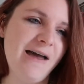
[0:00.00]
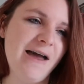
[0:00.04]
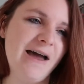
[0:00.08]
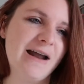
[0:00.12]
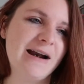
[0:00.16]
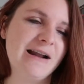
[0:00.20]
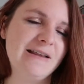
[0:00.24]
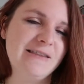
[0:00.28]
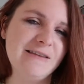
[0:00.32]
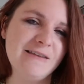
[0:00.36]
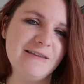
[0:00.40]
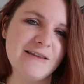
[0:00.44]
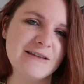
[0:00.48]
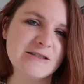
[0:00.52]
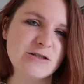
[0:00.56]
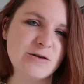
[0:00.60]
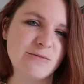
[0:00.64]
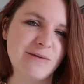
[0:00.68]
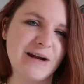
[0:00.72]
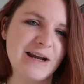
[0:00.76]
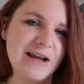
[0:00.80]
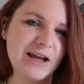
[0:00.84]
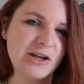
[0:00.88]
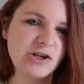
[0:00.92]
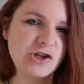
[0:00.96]
And I think that's a
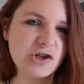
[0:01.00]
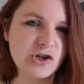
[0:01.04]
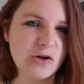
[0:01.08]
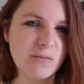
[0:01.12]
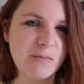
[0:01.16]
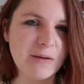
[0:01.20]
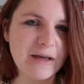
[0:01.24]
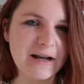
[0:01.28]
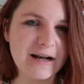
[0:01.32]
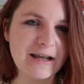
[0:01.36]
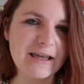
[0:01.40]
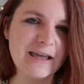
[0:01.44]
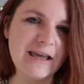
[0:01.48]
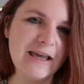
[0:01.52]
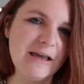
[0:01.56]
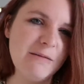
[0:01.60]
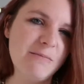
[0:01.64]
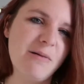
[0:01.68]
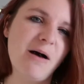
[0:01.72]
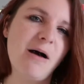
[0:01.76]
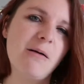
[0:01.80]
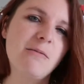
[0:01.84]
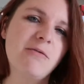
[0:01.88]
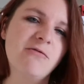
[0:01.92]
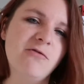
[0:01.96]
rate I should be able to
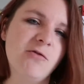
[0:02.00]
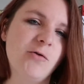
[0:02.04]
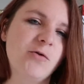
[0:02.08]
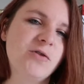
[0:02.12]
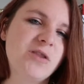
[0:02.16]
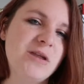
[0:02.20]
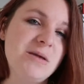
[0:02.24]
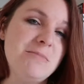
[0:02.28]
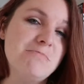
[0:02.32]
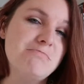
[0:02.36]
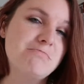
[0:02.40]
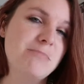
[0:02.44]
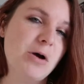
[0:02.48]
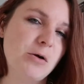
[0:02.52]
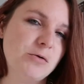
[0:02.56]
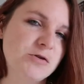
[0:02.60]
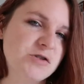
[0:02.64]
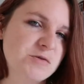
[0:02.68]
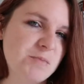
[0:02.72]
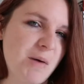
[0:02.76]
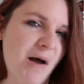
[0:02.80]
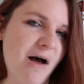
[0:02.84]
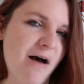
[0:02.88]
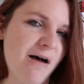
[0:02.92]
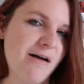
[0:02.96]
keep up for the
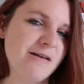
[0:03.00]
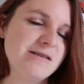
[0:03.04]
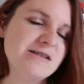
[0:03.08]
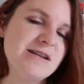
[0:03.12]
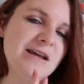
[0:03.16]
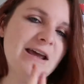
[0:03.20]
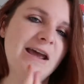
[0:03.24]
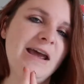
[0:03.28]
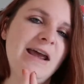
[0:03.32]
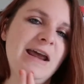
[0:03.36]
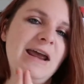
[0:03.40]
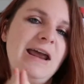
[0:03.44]
most part,